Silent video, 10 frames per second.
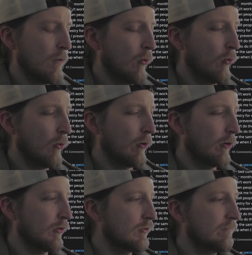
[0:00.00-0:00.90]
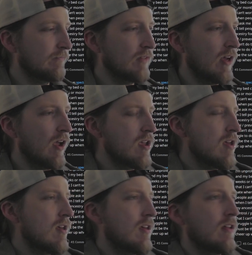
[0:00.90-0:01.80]
Or
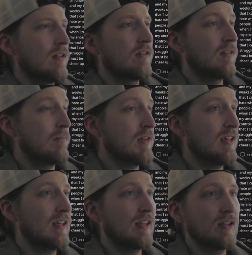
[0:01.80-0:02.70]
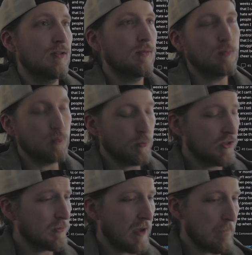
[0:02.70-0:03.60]
to me, it
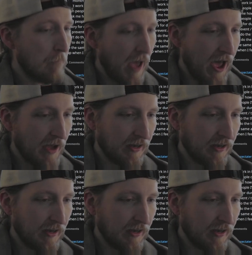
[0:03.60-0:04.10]
ruins my back.